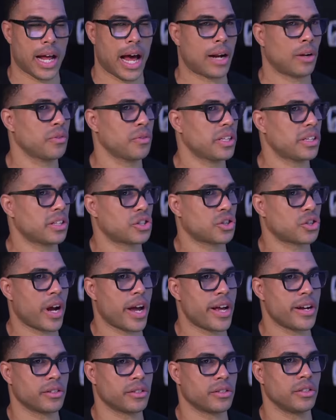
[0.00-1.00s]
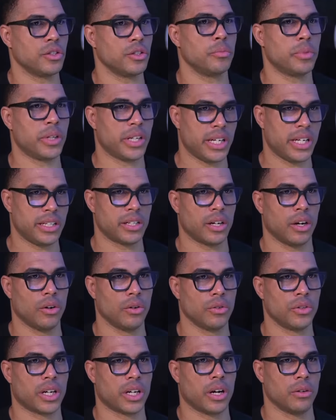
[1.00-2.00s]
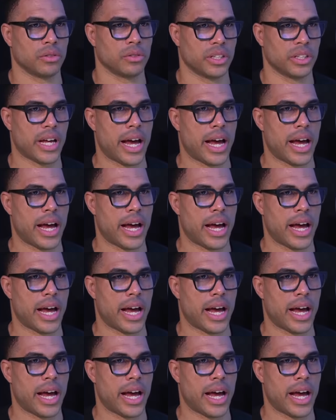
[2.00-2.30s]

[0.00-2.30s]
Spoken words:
I don't think the trainers knew, but he told the coach that.